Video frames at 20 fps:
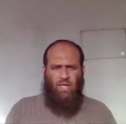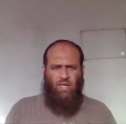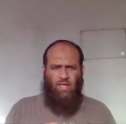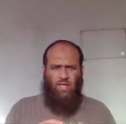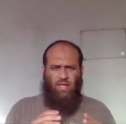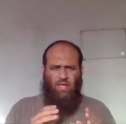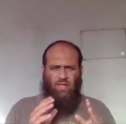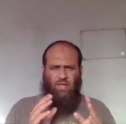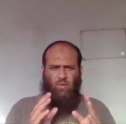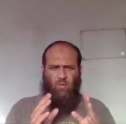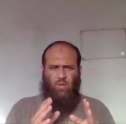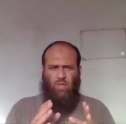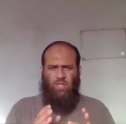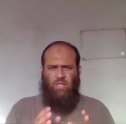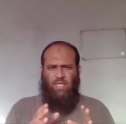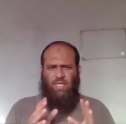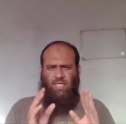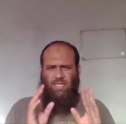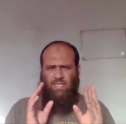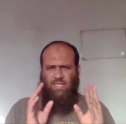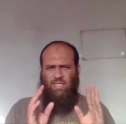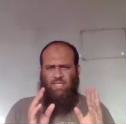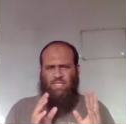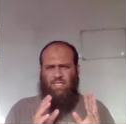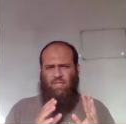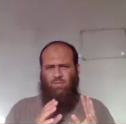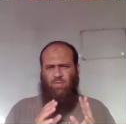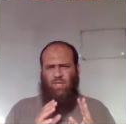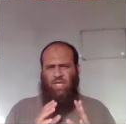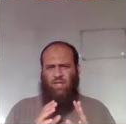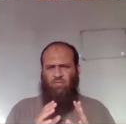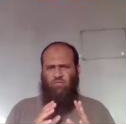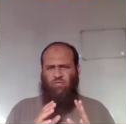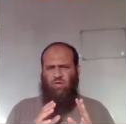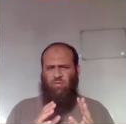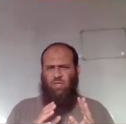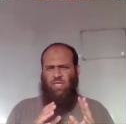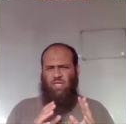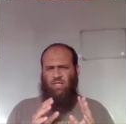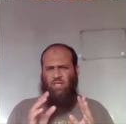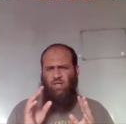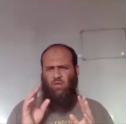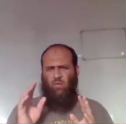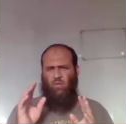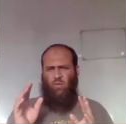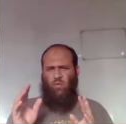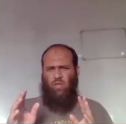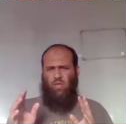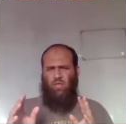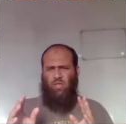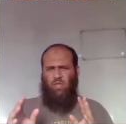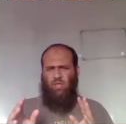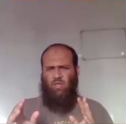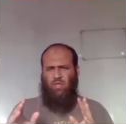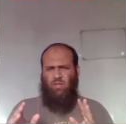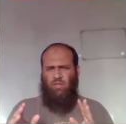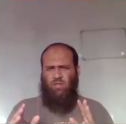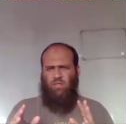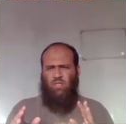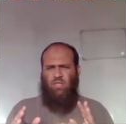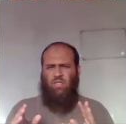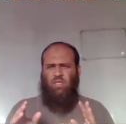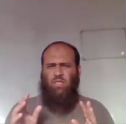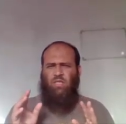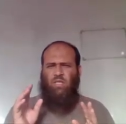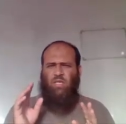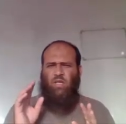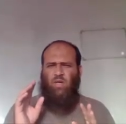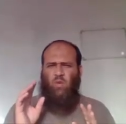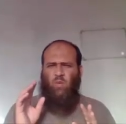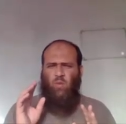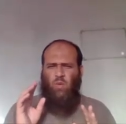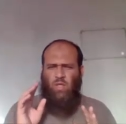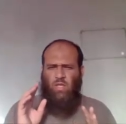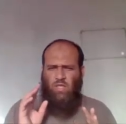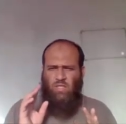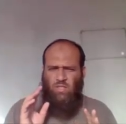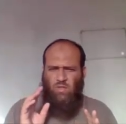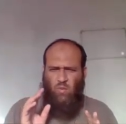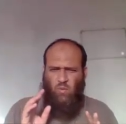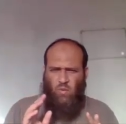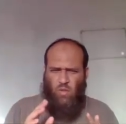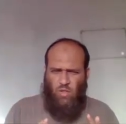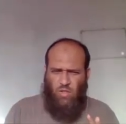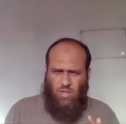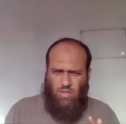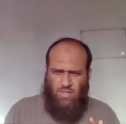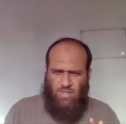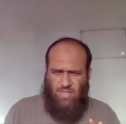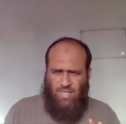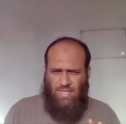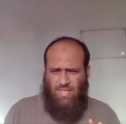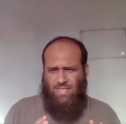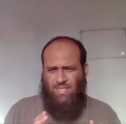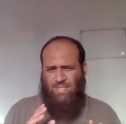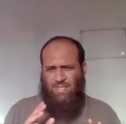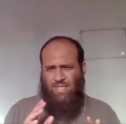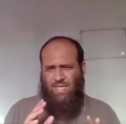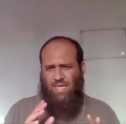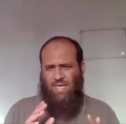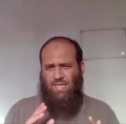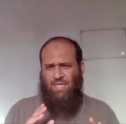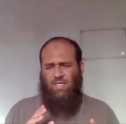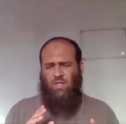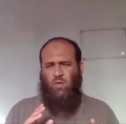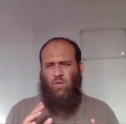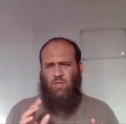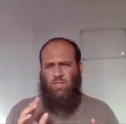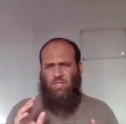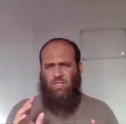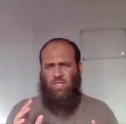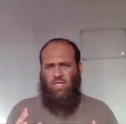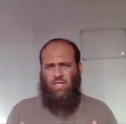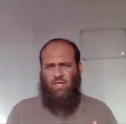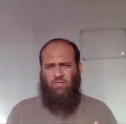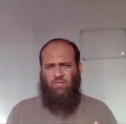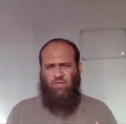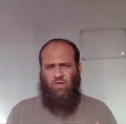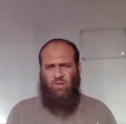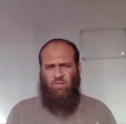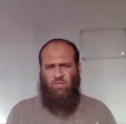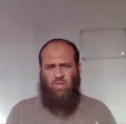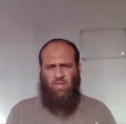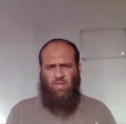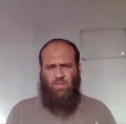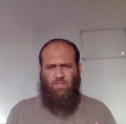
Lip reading: Here the word eating is the main verb and the word was is an auxiliary verb.